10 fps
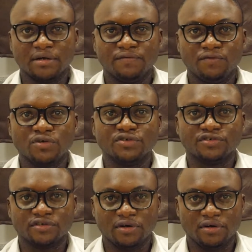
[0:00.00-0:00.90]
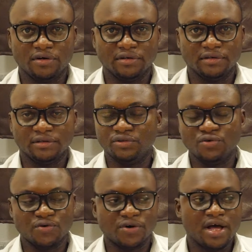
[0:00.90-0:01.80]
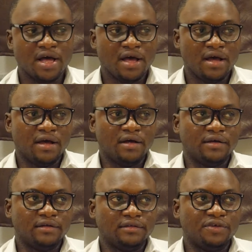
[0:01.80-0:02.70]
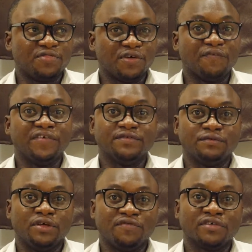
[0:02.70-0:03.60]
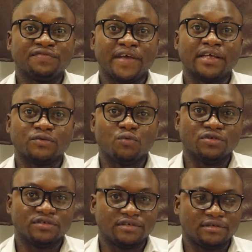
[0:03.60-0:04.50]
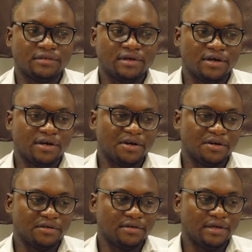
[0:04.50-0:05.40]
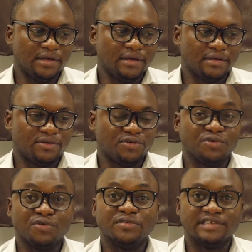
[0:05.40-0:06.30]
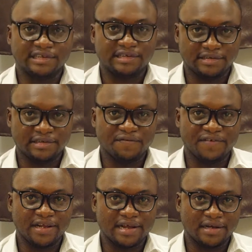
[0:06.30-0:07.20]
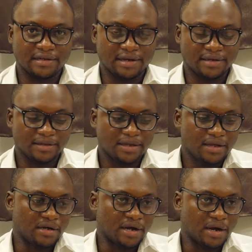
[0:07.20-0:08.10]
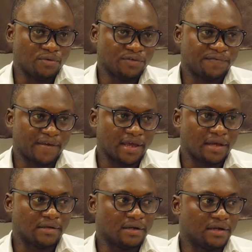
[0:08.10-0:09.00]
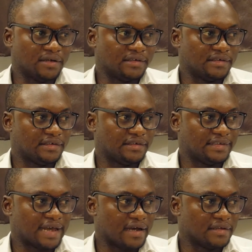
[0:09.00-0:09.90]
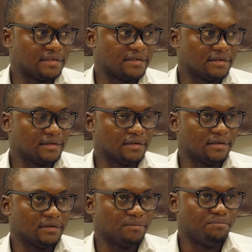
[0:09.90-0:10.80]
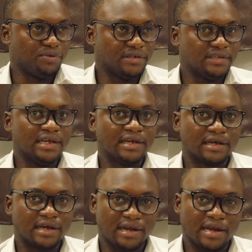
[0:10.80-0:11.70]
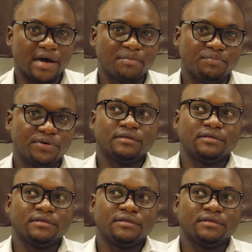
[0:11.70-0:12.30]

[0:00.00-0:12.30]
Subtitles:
focus on. No. The first thing was... a curiosity, something like that. I was thinking start building an app.